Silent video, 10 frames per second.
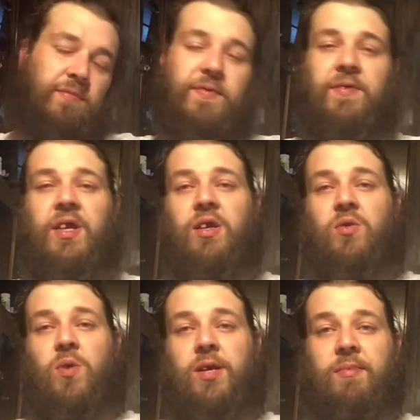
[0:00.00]
15 to
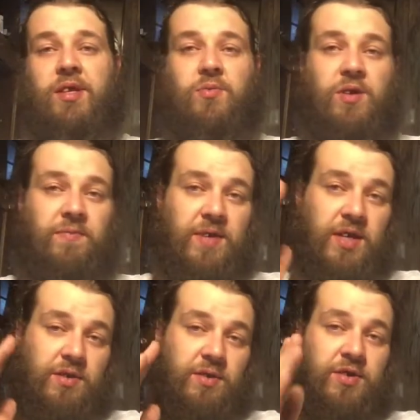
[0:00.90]
20 minutes worth of
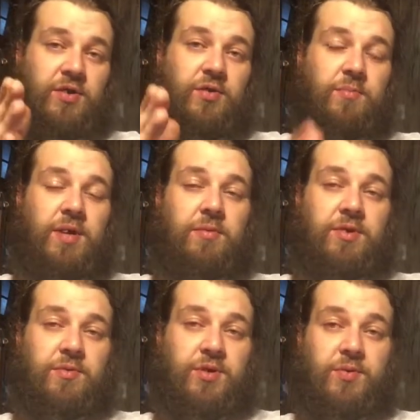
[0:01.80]
video that you're going to be able
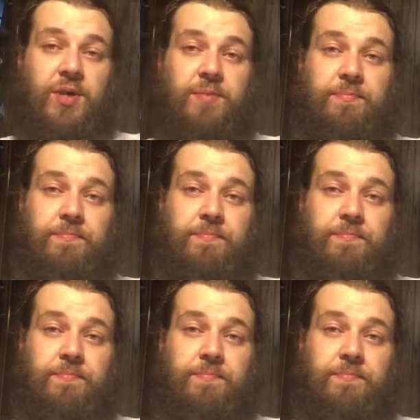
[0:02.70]
to enjoy.